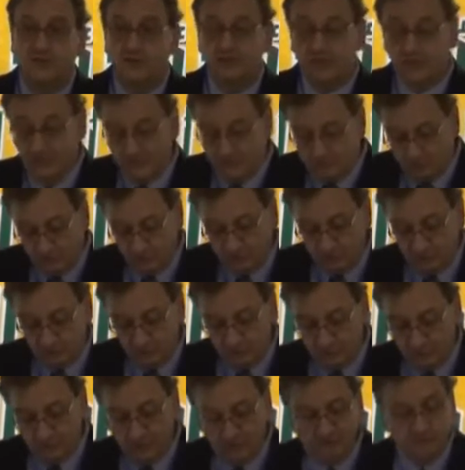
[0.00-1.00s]
Yes, you
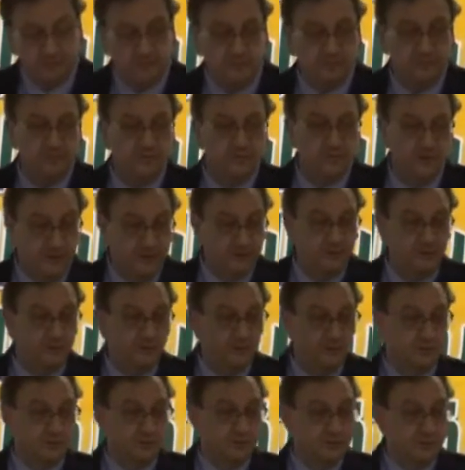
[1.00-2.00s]
need to cover for
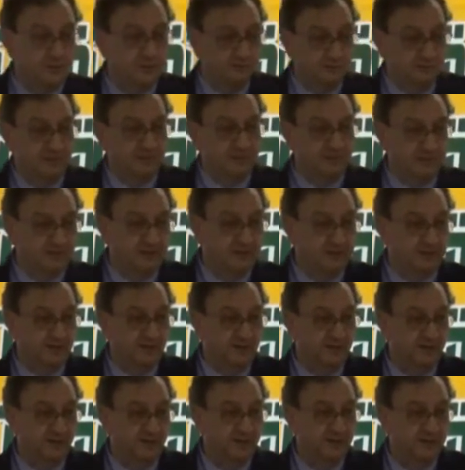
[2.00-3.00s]
anaerobes and
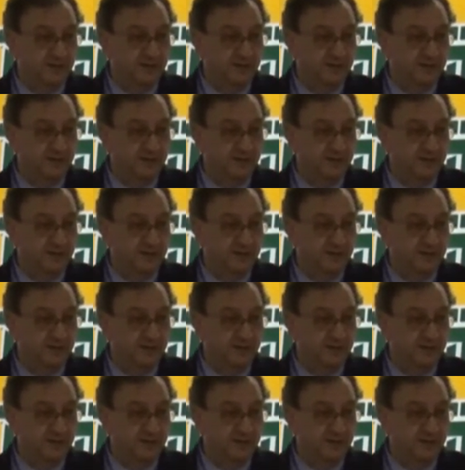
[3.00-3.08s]
bacteria,